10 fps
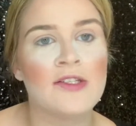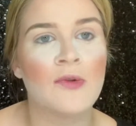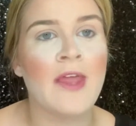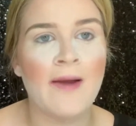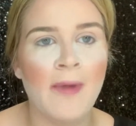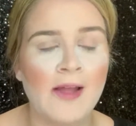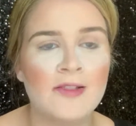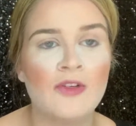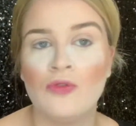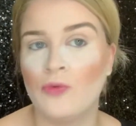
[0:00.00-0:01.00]
So that
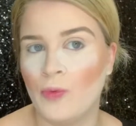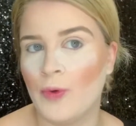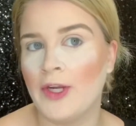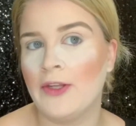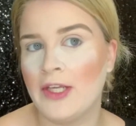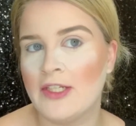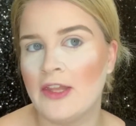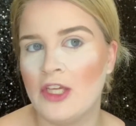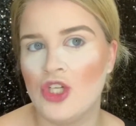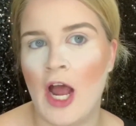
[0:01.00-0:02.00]
pencil really
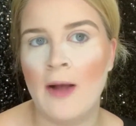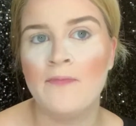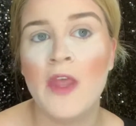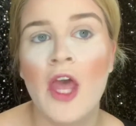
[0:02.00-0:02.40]
did the job.